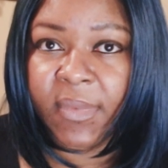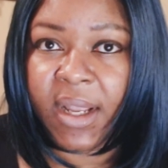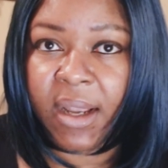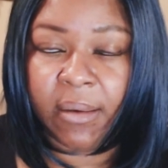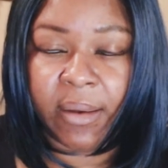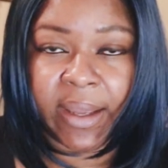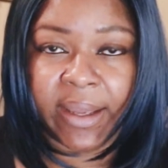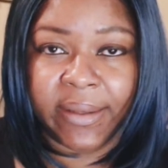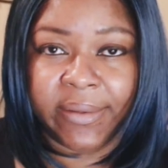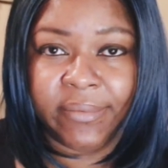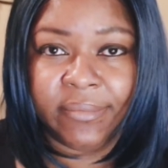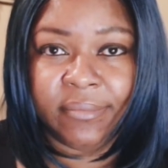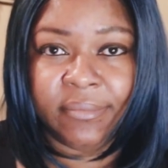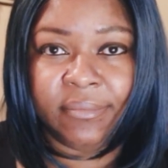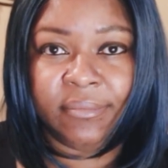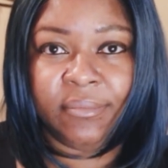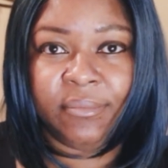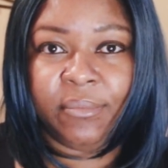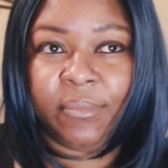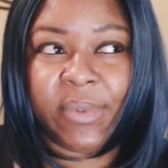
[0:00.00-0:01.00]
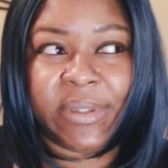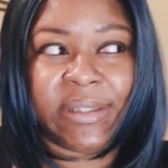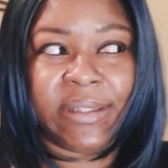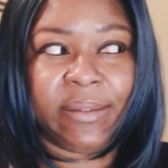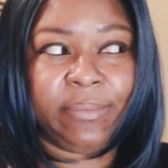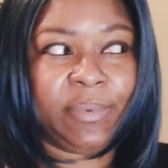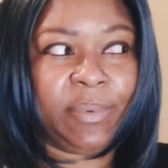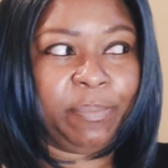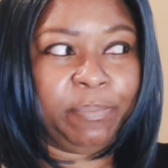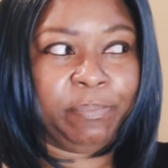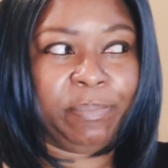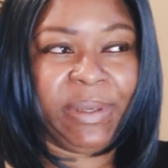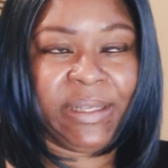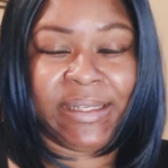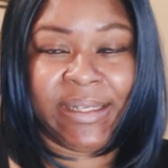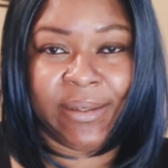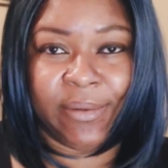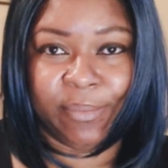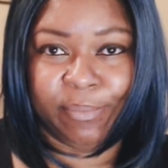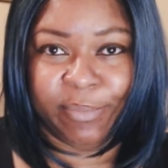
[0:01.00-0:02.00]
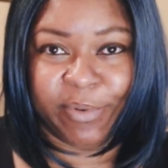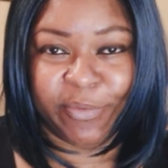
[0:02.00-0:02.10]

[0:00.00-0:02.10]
Okay, what's the big deal?